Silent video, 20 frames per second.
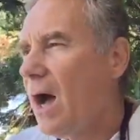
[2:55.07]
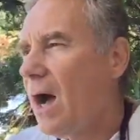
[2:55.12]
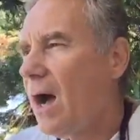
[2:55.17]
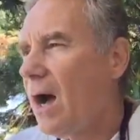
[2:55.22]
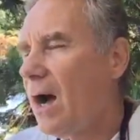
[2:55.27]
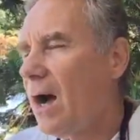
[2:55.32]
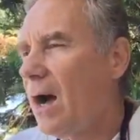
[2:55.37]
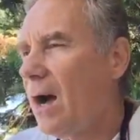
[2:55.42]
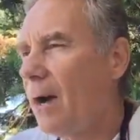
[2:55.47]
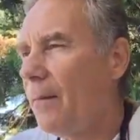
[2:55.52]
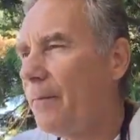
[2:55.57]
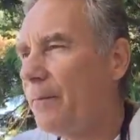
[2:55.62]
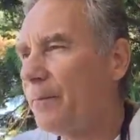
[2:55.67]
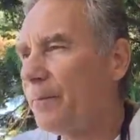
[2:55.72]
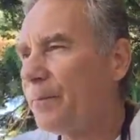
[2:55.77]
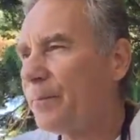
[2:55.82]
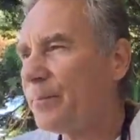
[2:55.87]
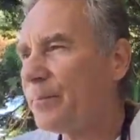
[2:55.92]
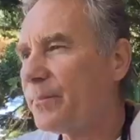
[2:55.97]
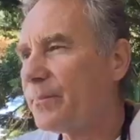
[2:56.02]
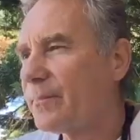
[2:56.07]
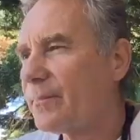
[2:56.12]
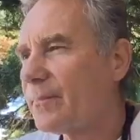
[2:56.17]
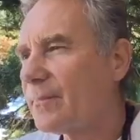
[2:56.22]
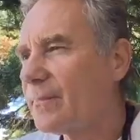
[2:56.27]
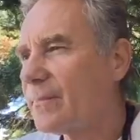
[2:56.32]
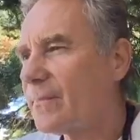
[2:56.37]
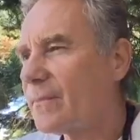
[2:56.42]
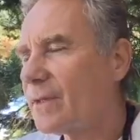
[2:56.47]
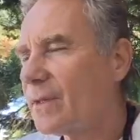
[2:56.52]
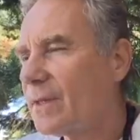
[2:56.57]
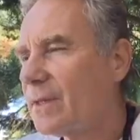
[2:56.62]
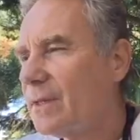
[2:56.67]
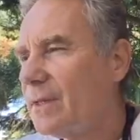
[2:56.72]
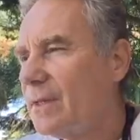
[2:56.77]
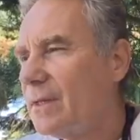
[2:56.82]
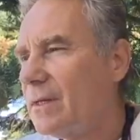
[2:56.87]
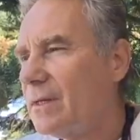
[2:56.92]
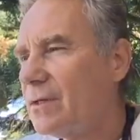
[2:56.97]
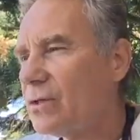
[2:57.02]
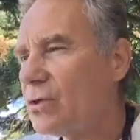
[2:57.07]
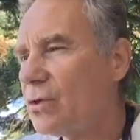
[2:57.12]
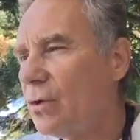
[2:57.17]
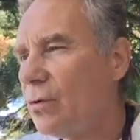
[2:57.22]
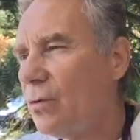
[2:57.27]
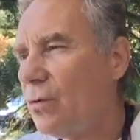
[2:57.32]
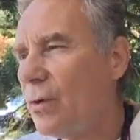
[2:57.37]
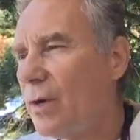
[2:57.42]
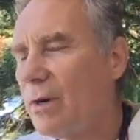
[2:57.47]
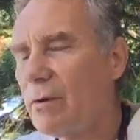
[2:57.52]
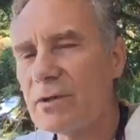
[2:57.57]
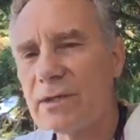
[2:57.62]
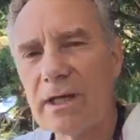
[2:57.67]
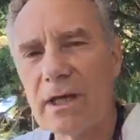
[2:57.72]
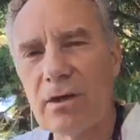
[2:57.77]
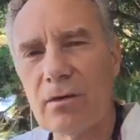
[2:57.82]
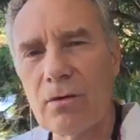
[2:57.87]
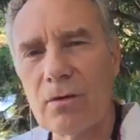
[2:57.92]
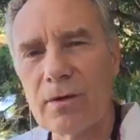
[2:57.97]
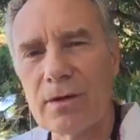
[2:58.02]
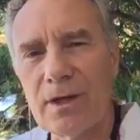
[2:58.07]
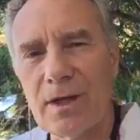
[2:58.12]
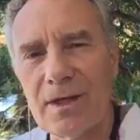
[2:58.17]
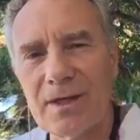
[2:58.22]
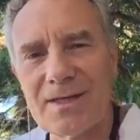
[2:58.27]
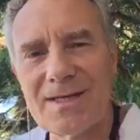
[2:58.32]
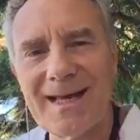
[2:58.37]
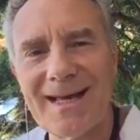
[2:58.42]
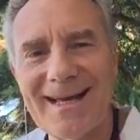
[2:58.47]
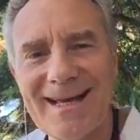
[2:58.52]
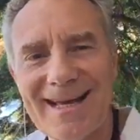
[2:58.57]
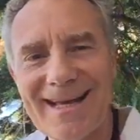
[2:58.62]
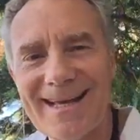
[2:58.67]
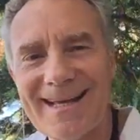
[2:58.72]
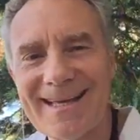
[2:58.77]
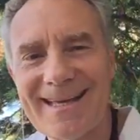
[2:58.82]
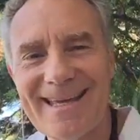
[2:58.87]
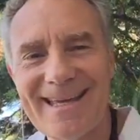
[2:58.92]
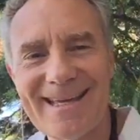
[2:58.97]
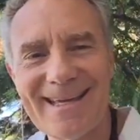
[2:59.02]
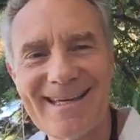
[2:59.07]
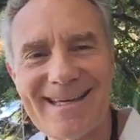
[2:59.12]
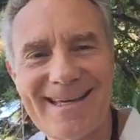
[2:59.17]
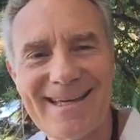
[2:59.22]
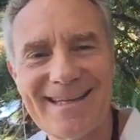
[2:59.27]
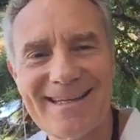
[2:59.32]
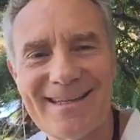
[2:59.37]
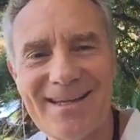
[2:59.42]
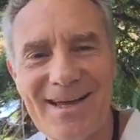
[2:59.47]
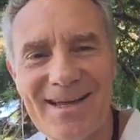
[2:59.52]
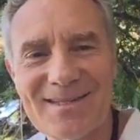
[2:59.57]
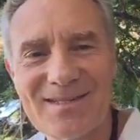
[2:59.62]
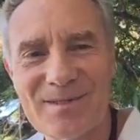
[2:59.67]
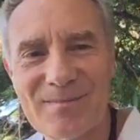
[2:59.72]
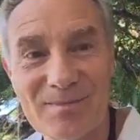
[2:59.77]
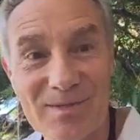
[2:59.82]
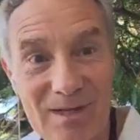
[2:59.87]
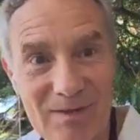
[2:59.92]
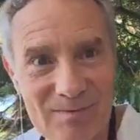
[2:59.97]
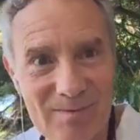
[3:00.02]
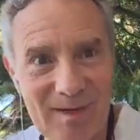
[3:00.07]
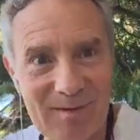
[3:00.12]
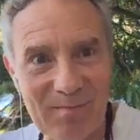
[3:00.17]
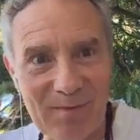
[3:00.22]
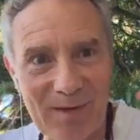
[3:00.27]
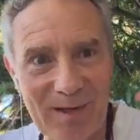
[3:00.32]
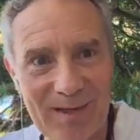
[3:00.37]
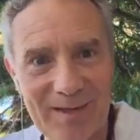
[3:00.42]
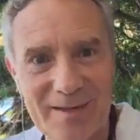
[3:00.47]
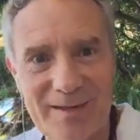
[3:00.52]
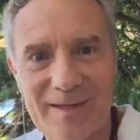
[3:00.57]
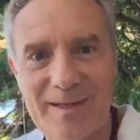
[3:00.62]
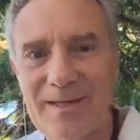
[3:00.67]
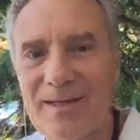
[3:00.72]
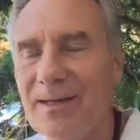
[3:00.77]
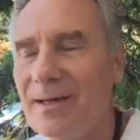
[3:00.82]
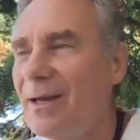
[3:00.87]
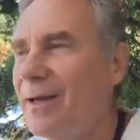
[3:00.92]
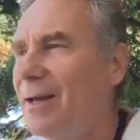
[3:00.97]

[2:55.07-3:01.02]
So where was I going with all this? I get lost sometimes, my brain thinking.